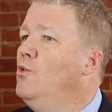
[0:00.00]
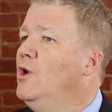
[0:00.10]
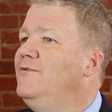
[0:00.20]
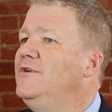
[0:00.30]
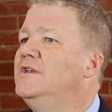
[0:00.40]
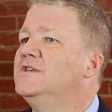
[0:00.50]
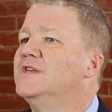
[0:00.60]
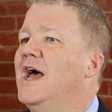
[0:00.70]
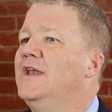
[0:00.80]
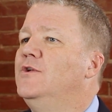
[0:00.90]
What if you
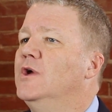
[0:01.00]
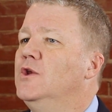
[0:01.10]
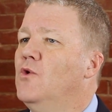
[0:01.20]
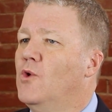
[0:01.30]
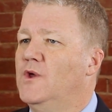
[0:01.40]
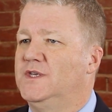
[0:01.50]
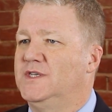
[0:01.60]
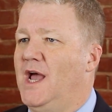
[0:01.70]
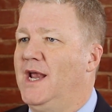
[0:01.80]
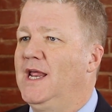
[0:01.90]
decide to ignore
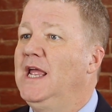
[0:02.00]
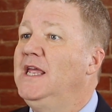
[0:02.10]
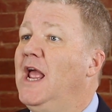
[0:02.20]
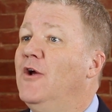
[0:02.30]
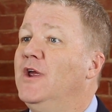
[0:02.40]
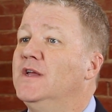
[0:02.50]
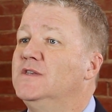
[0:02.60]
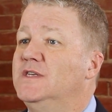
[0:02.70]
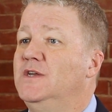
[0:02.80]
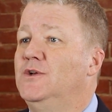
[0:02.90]
the sign and
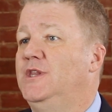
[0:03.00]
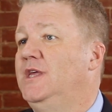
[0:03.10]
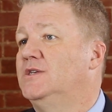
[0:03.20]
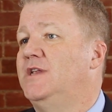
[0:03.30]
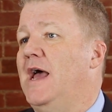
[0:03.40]
carry concealed in the